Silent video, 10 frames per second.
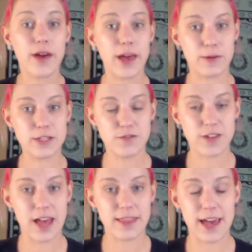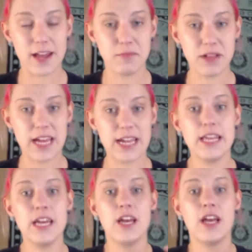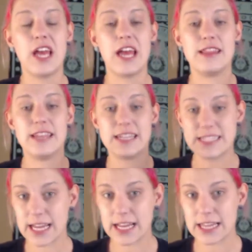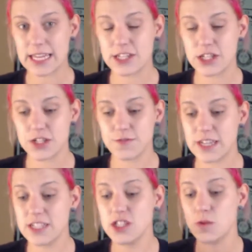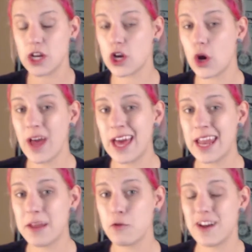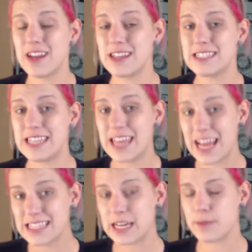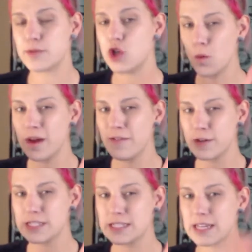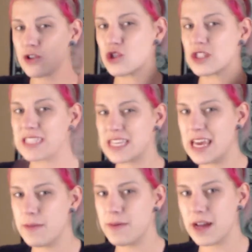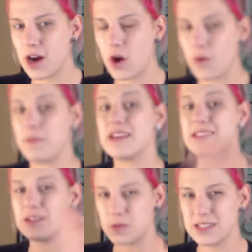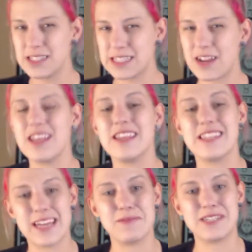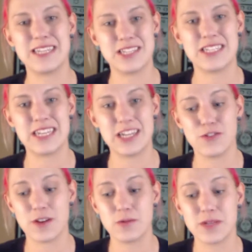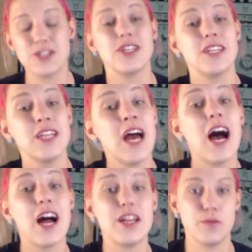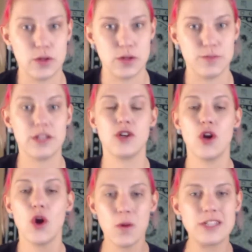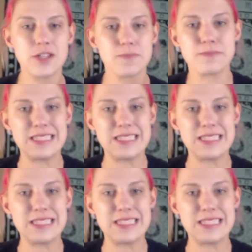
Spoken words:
Okay, once you've got that applied and that's settling into your face, you want to go ahead and move on to this next step. Don't wait for it to settle, just keep on going because it will settle in the time it takes to get your foundation on your beauty blender, which,